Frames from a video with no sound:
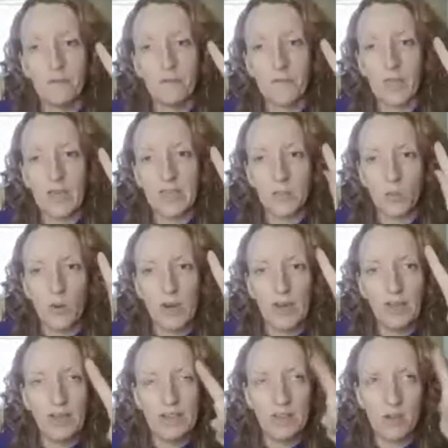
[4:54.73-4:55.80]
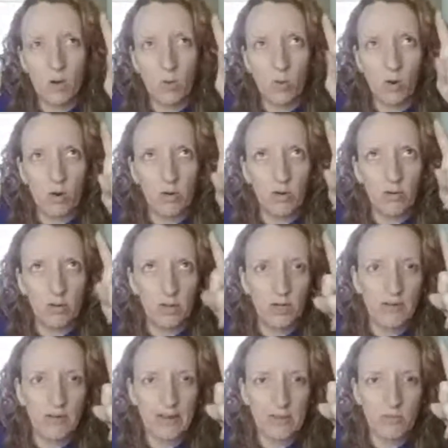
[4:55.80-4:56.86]
He's aware that he's got one
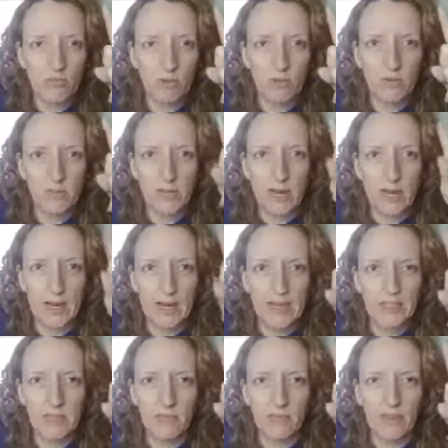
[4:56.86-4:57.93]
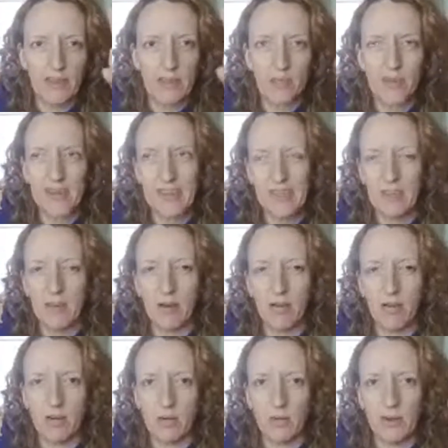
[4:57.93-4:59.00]
cracked roof tile he needs to fix, but he can't
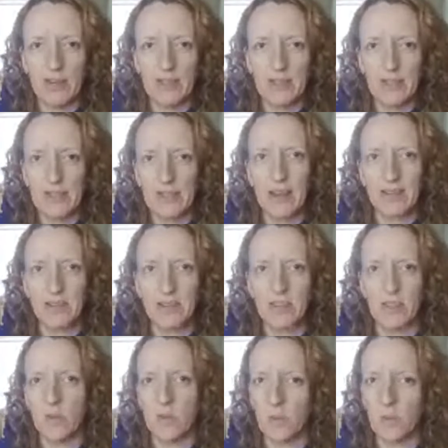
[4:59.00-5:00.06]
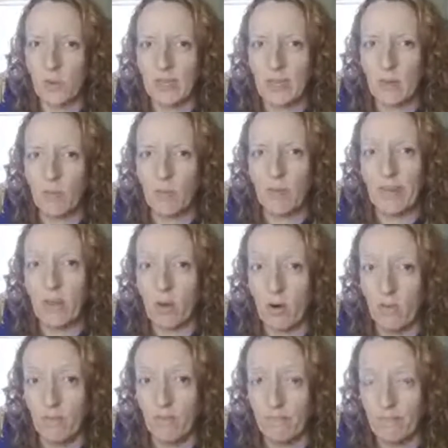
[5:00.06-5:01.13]
do it. He needs to get the lads to do it at the weekend when they
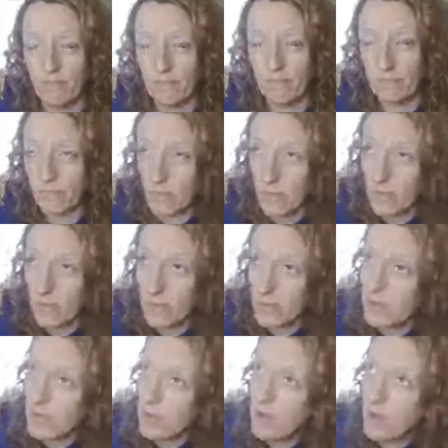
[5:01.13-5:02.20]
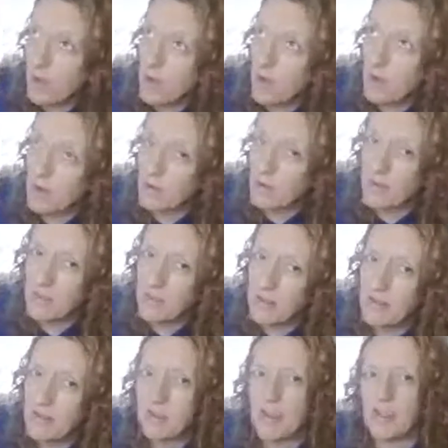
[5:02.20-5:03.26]
come. They
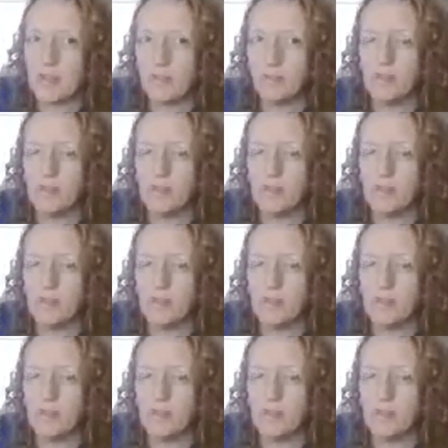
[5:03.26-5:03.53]
need to